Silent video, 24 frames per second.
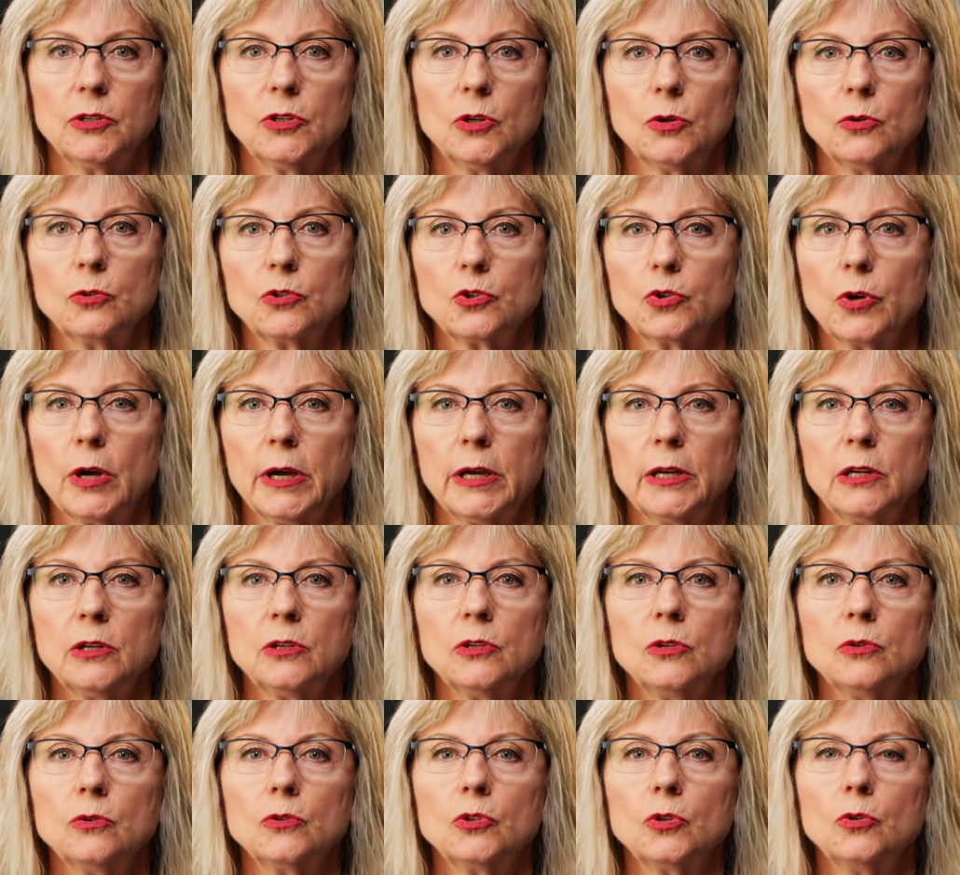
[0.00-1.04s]
Don't try to
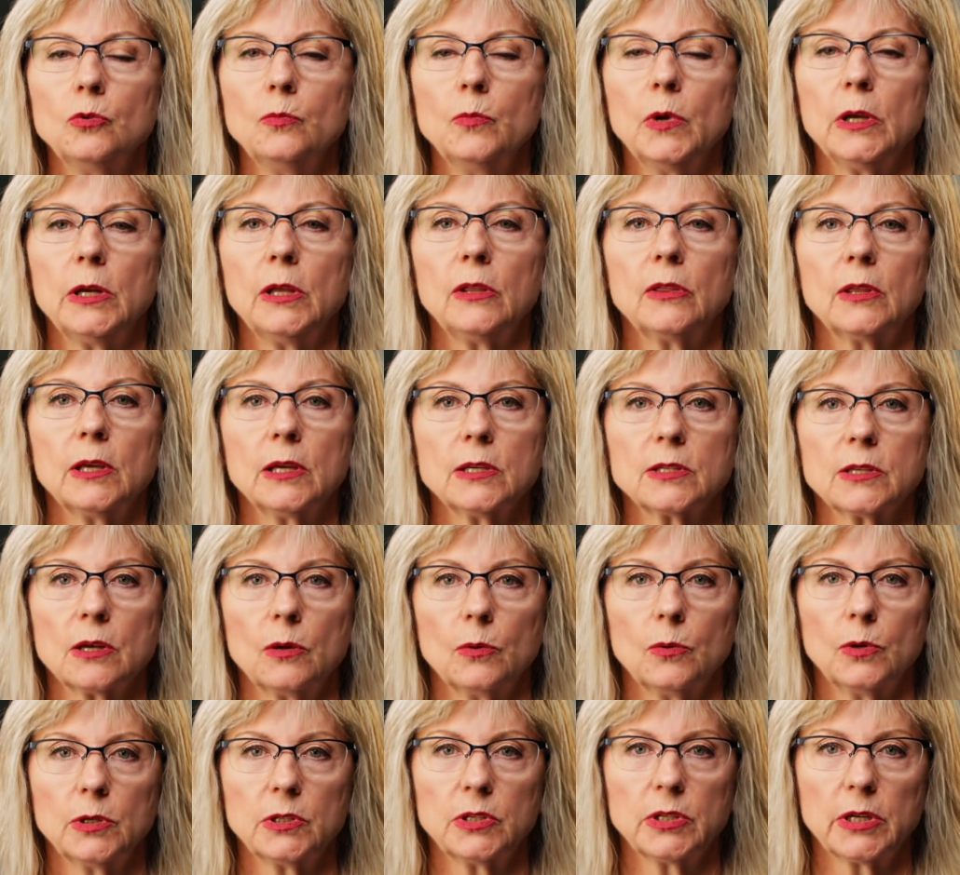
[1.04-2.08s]
do too many things at
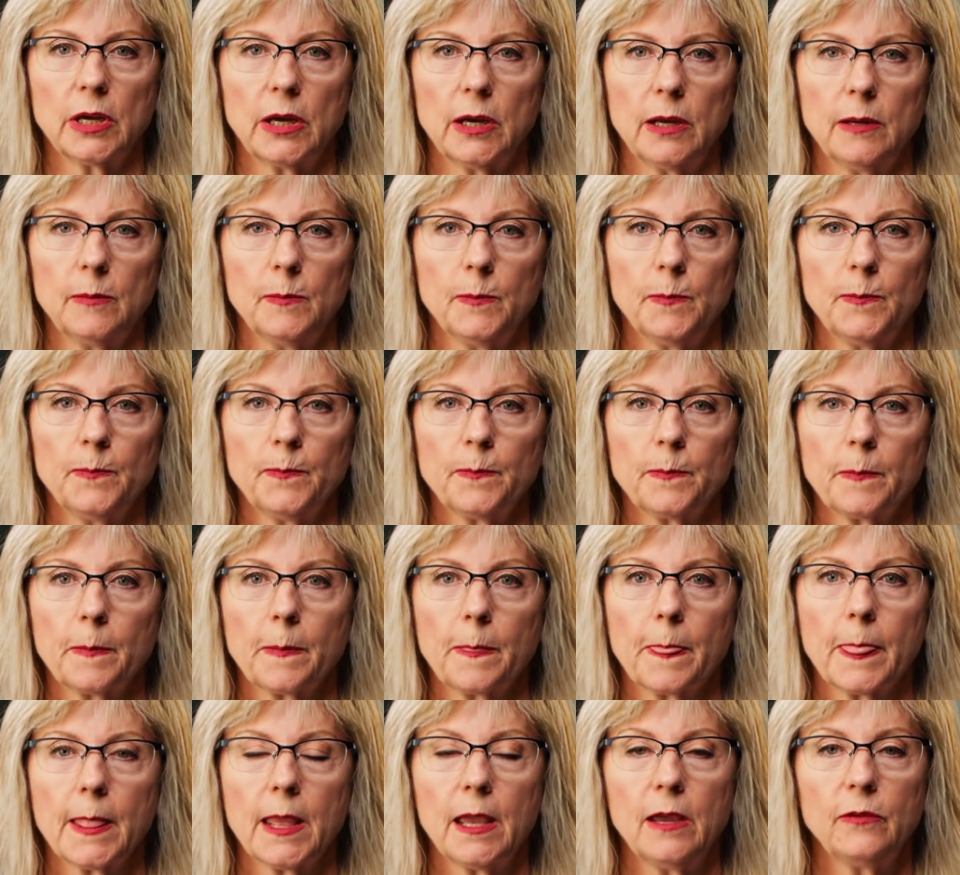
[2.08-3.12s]
one time.
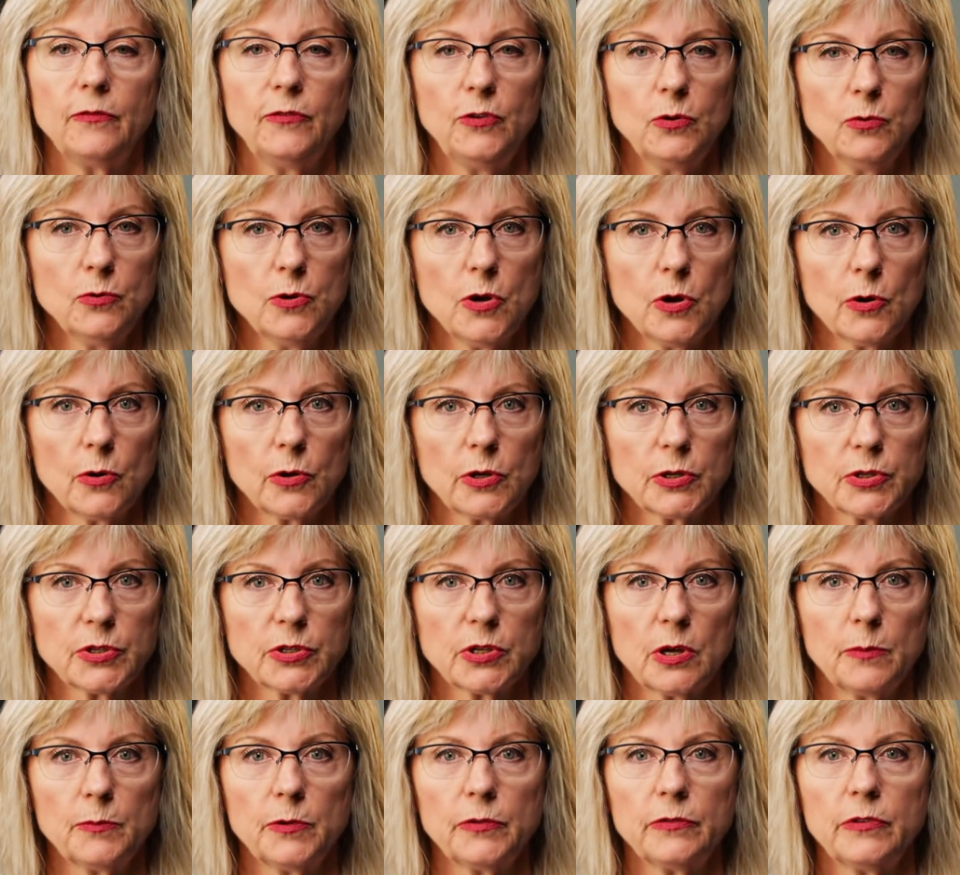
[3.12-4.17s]
If you notice
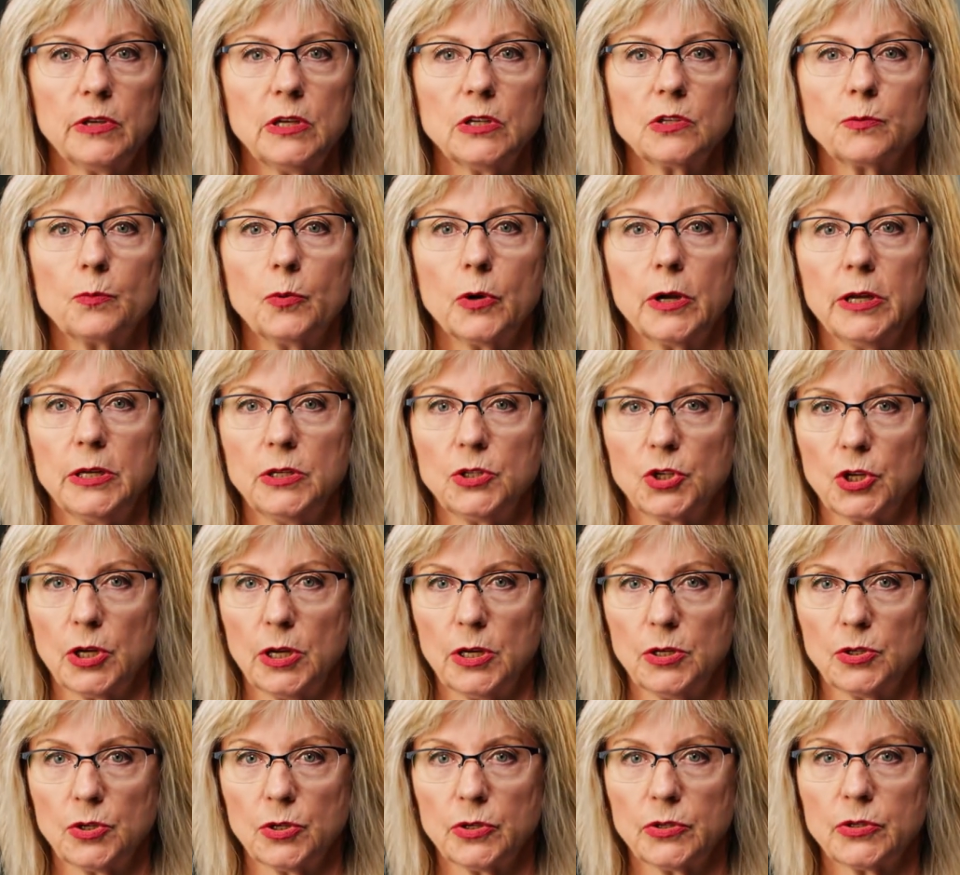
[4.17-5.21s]
some of these brain
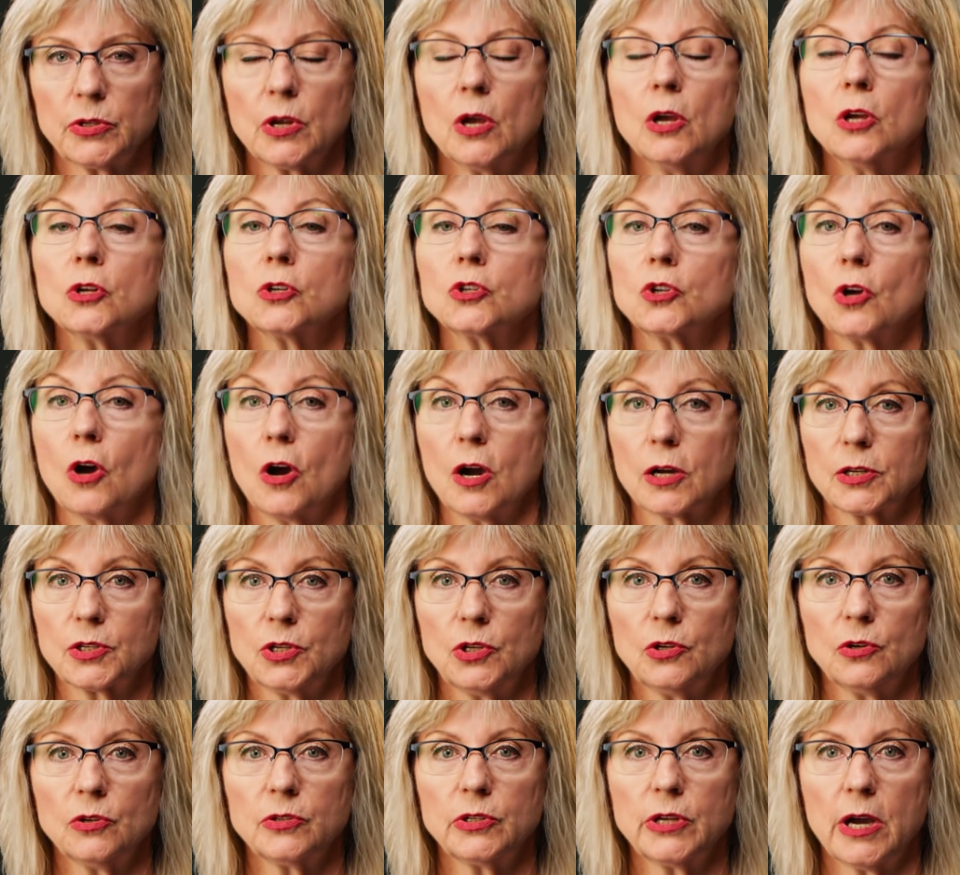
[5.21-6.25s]
changes, talk
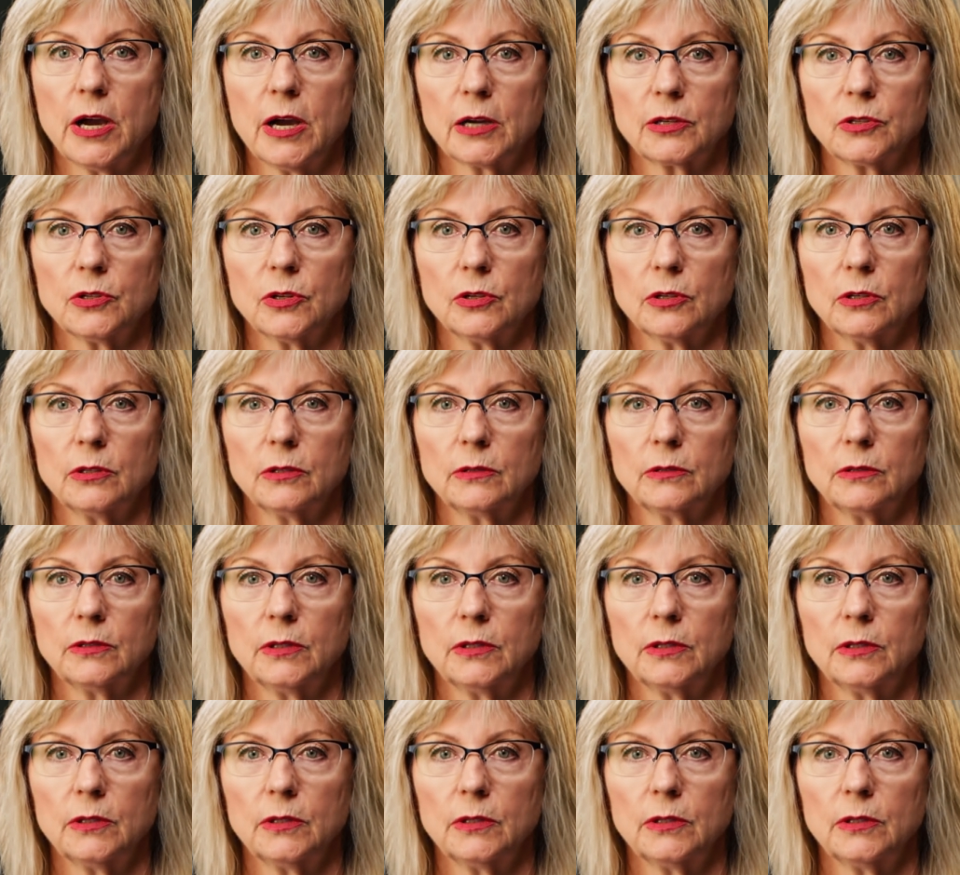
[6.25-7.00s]
to your doctor.